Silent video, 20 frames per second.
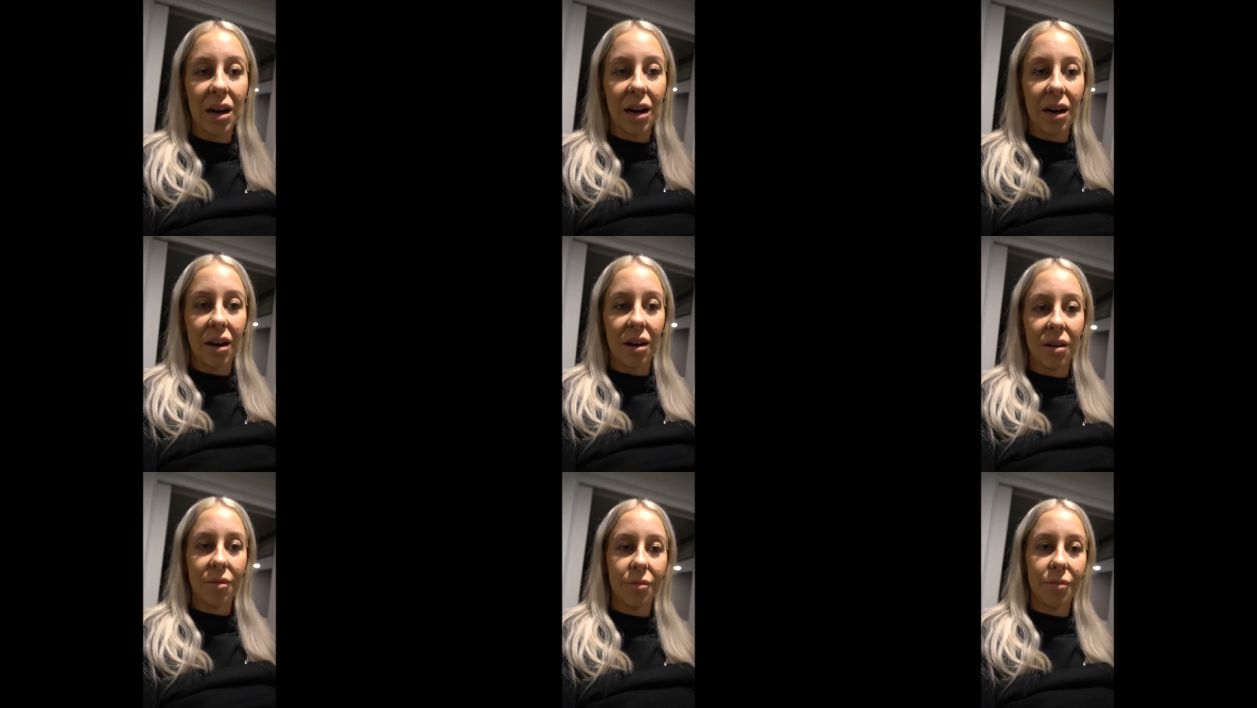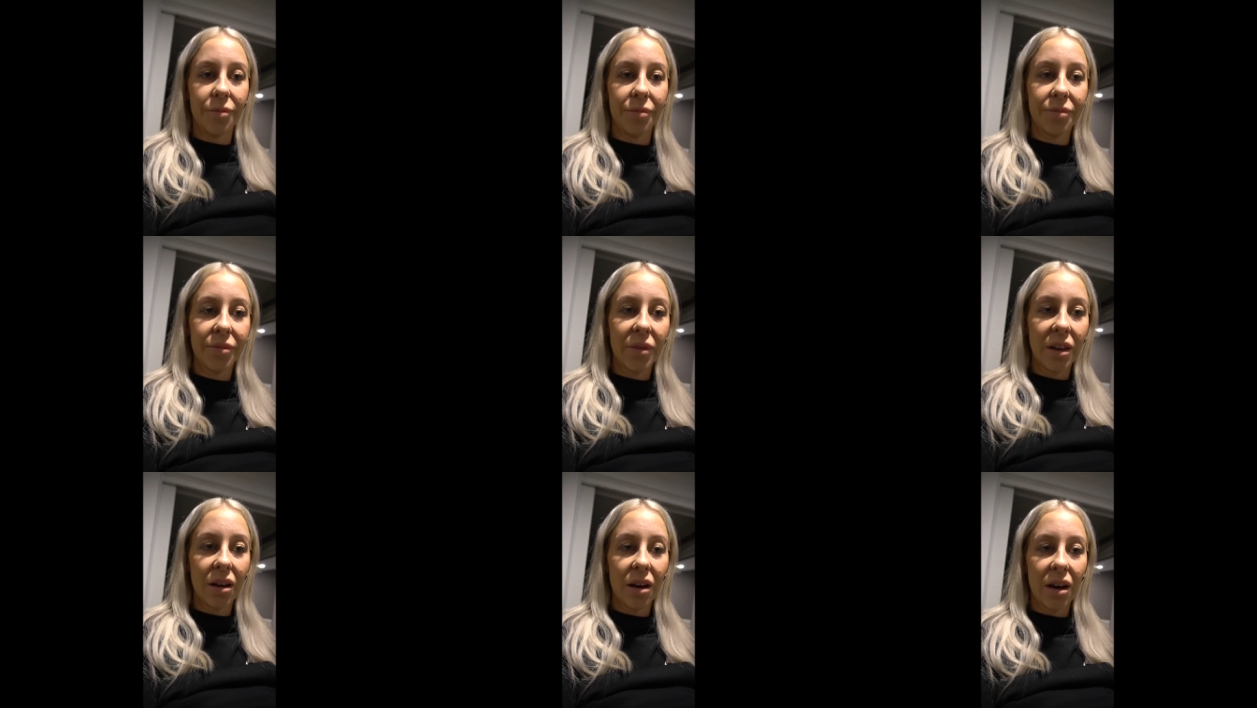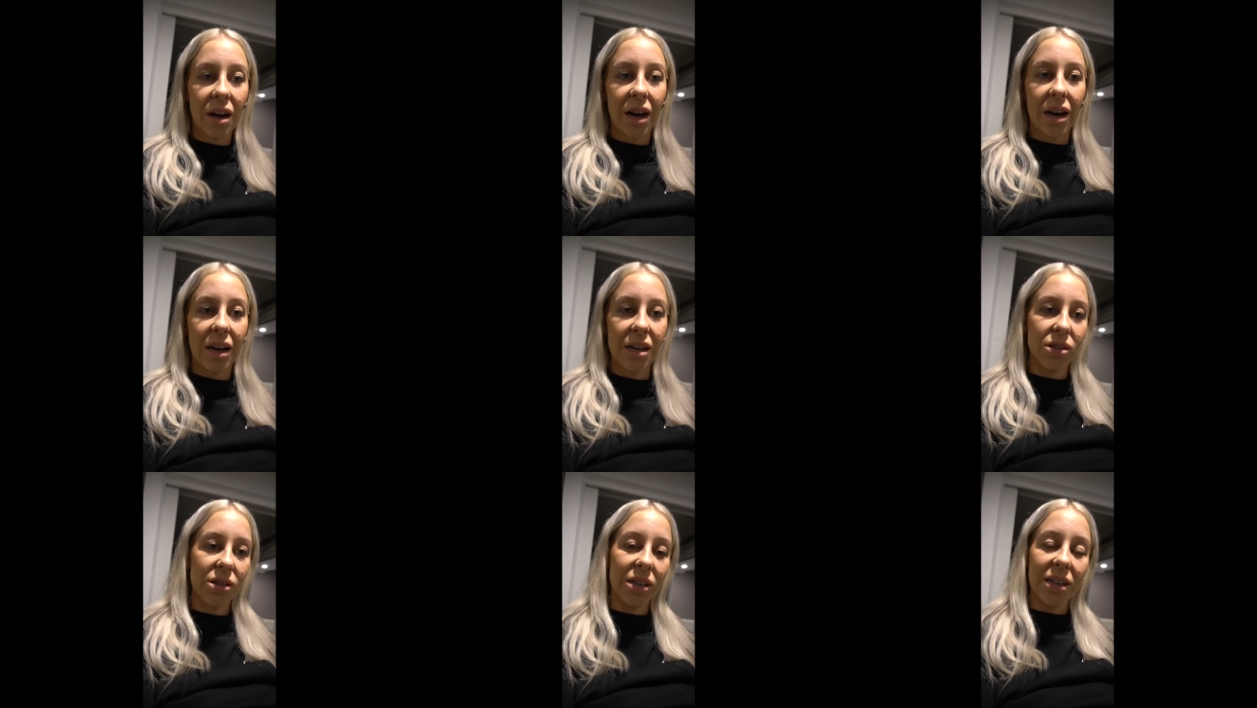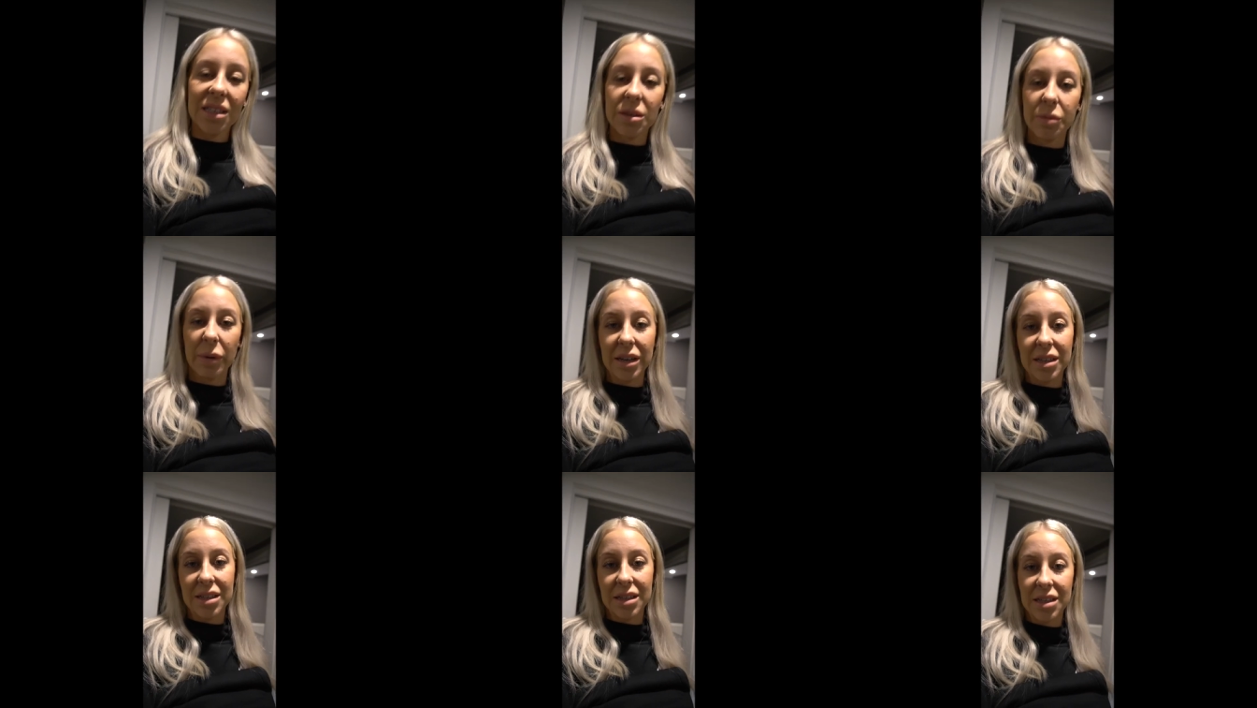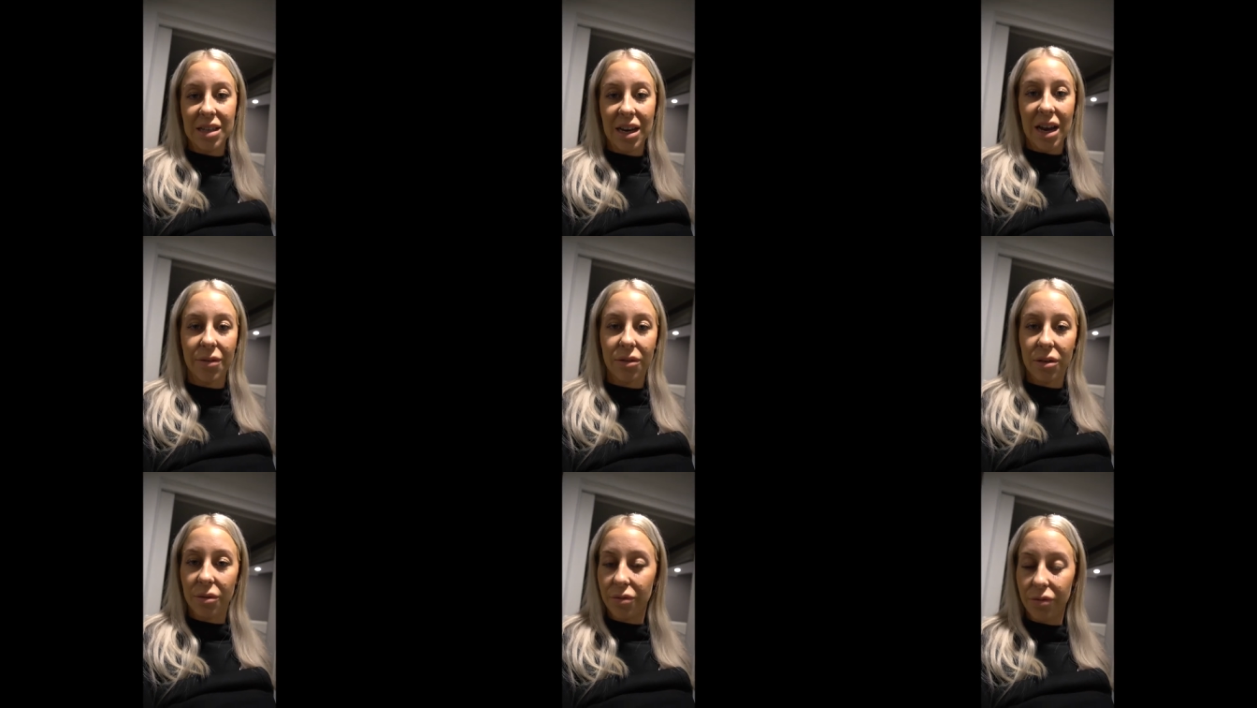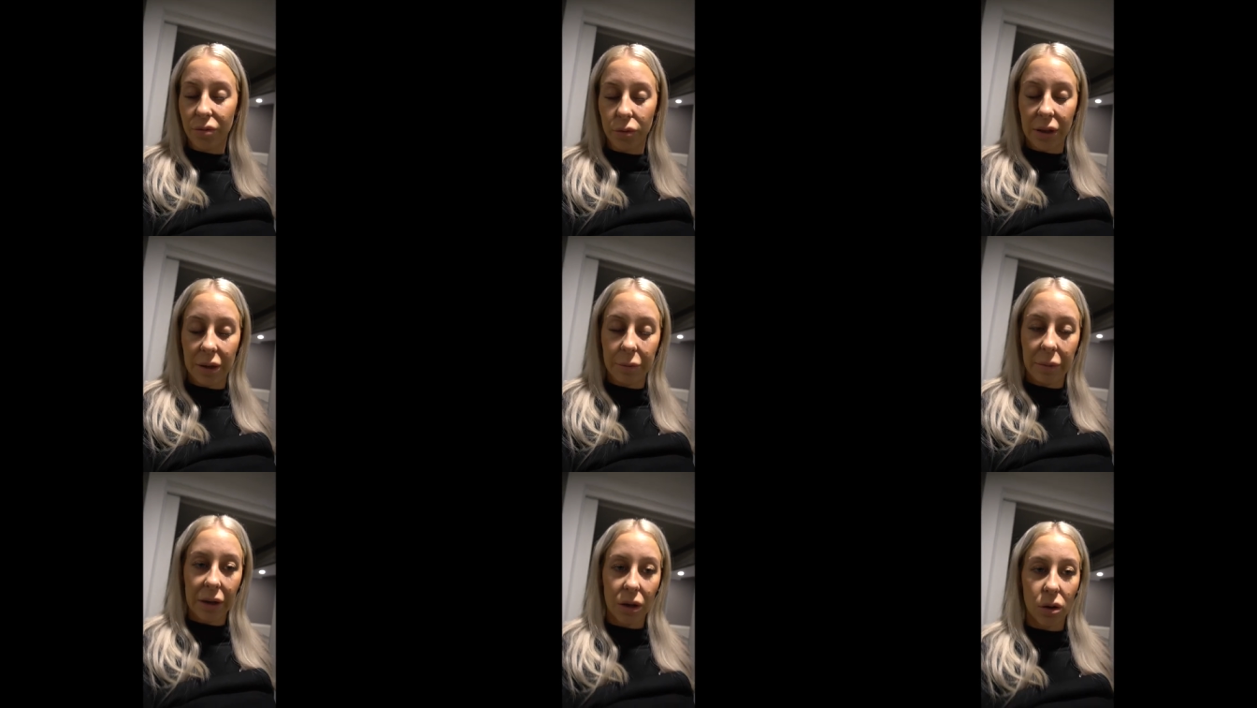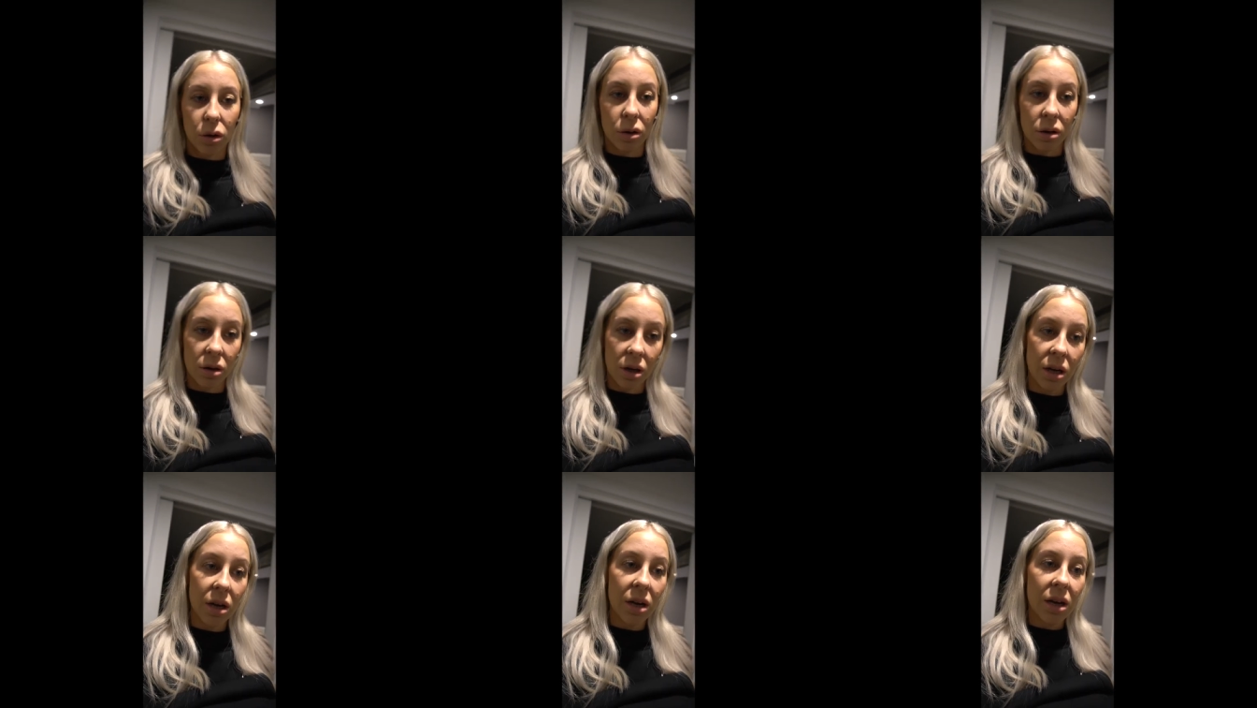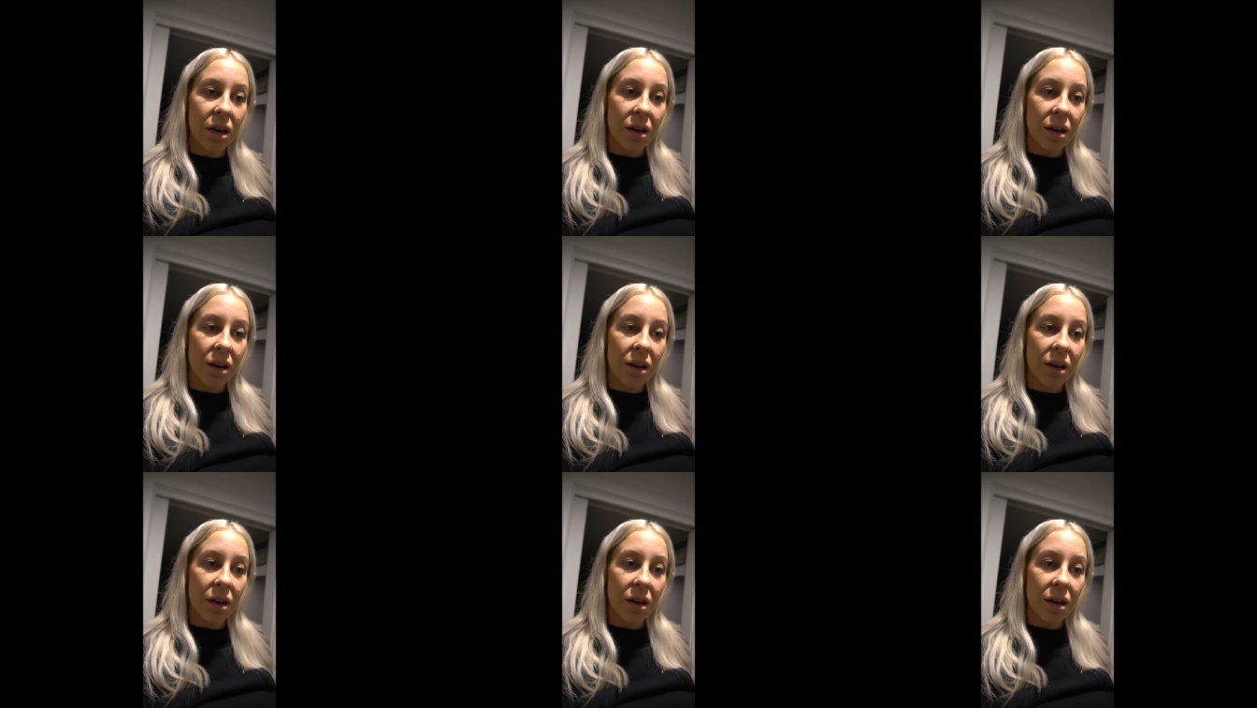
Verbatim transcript: Um, I don't expect it to ever fully be gone,